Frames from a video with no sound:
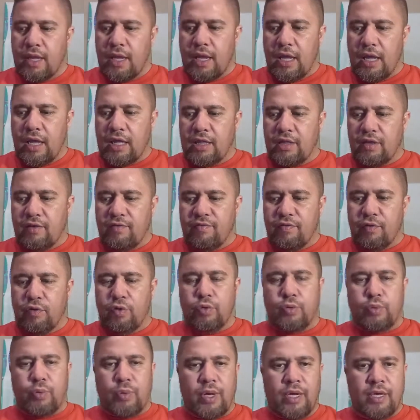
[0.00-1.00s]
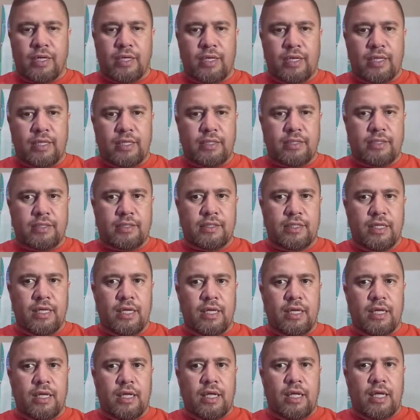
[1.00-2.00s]
And the fourth one is
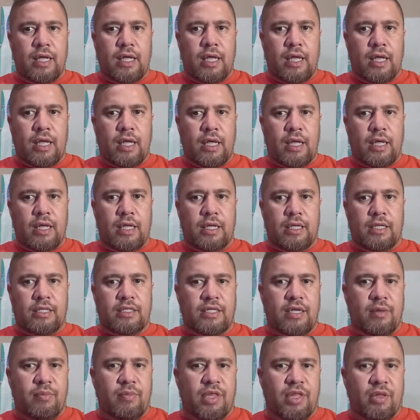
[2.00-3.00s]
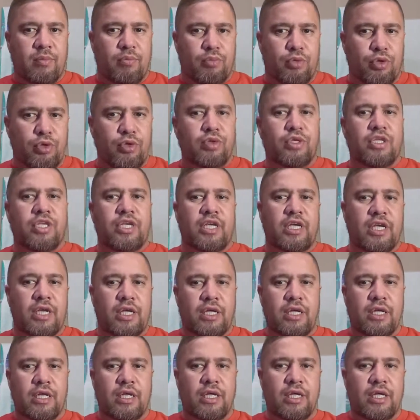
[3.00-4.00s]
some of the
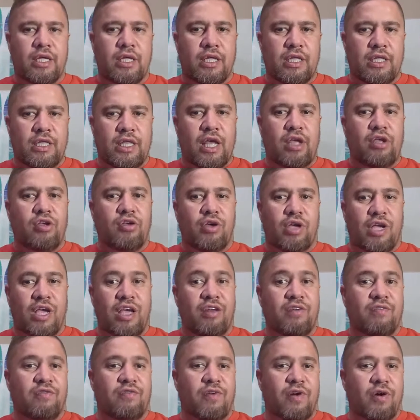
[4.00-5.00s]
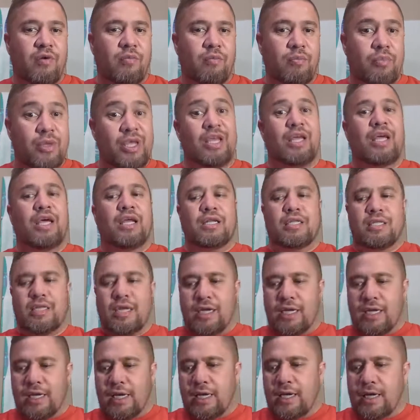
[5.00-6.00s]
beauty that you get from being at a
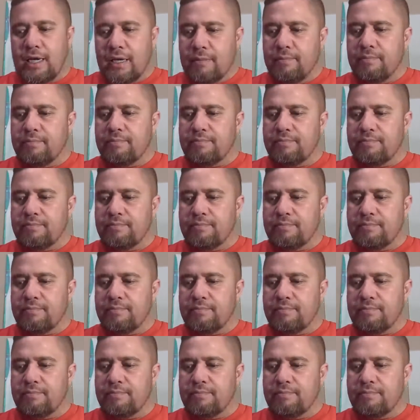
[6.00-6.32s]
tangihanga.